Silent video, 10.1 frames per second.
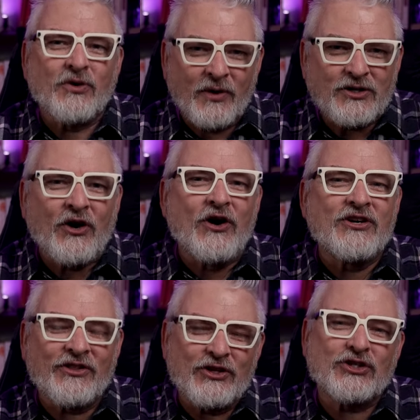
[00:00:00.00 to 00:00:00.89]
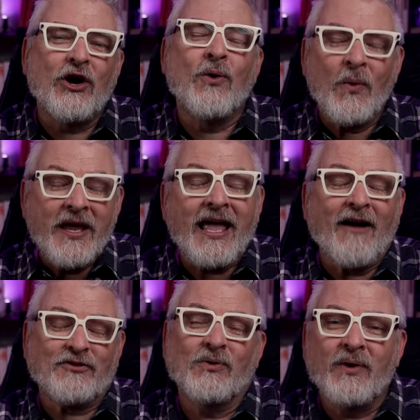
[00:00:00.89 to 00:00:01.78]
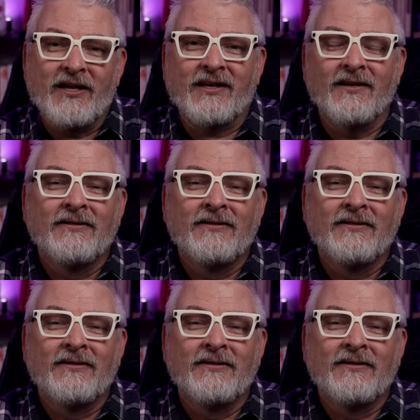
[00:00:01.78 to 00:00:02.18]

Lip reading: to return to the show week after week.